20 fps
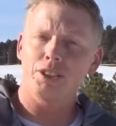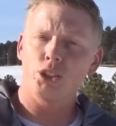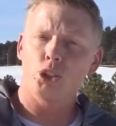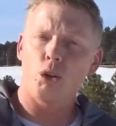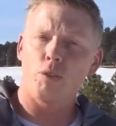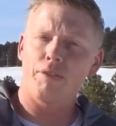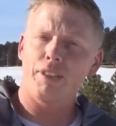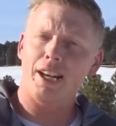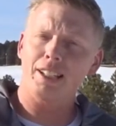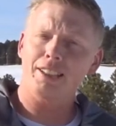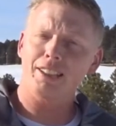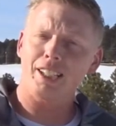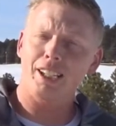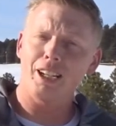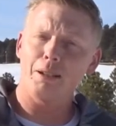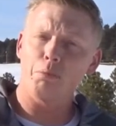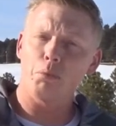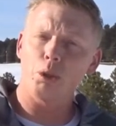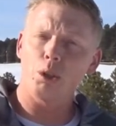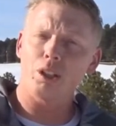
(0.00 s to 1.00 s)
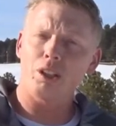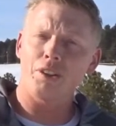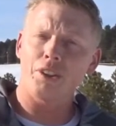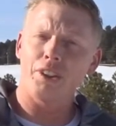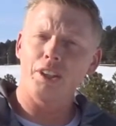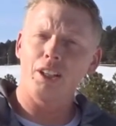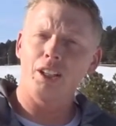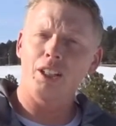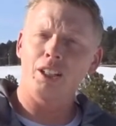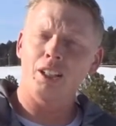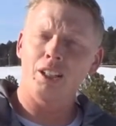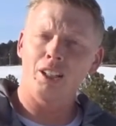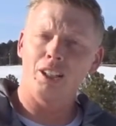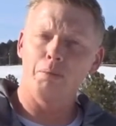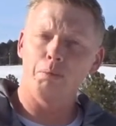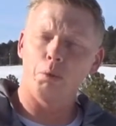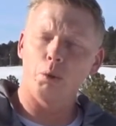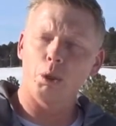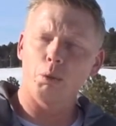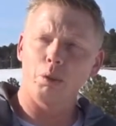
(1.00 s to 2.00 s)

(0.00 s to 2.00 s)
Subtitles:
So if that's kind of more your thing and more